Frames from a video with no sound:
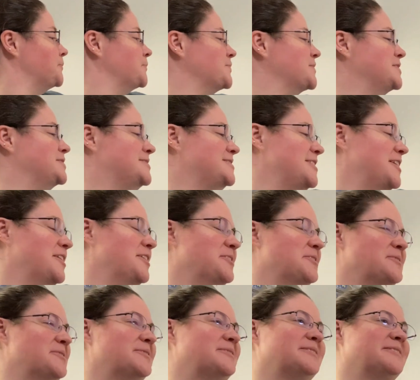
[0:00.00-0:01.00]

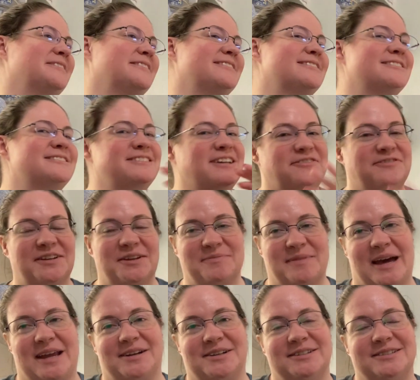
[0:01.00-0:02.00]
So stuffing
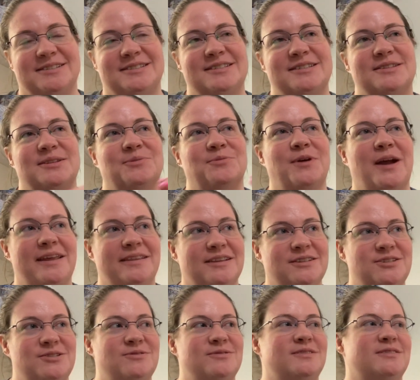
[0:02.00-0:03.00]
matters. The way
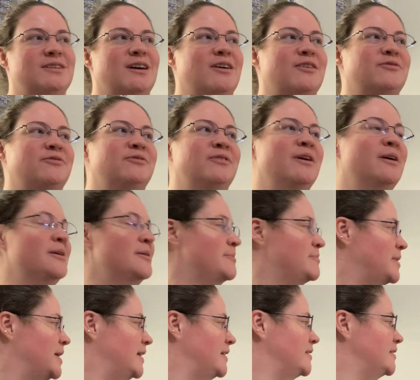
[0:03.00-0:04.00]
that you stuff,
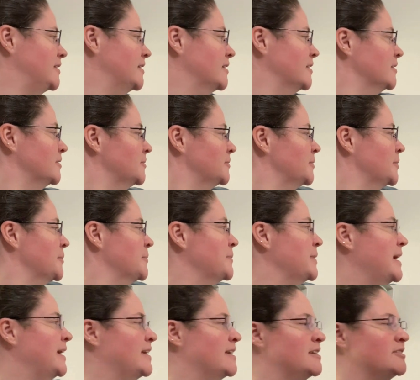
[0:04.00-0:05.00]

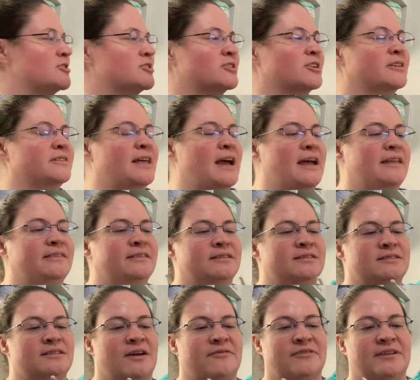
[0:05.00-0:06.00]
making sure that the
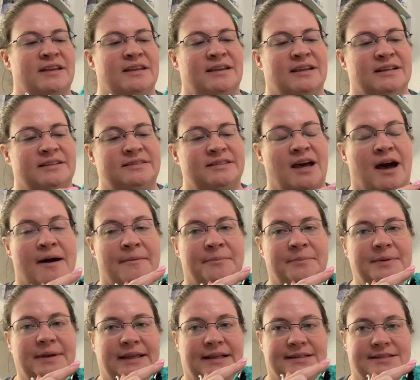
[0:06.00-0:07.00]
stuffing gets up
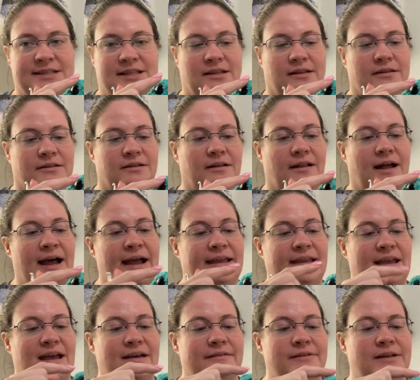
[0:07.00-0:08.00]
into the little eye
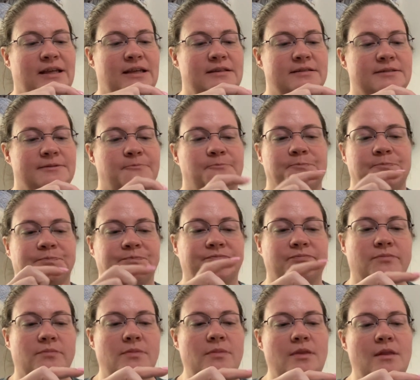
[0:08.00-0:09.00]
cavities
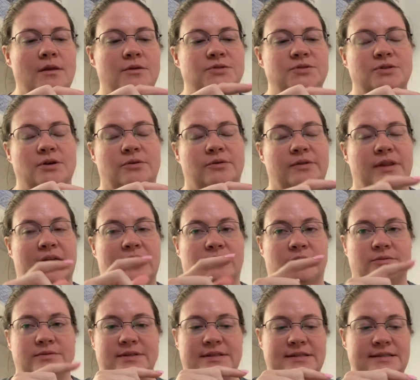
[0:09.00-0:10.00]
so they
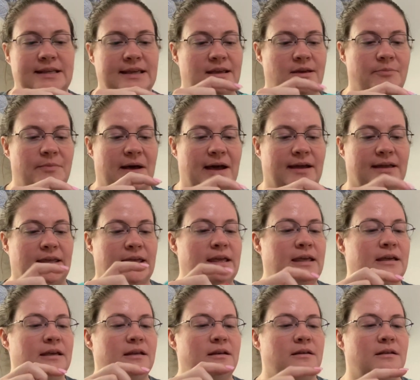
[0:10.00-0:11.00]
don't sink back
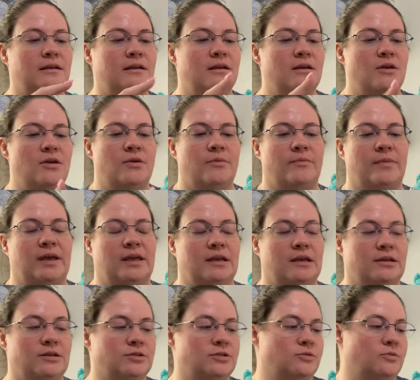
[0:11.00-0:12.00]
in,
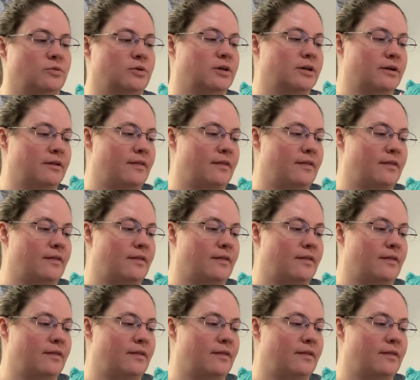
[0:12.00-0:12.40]
making sure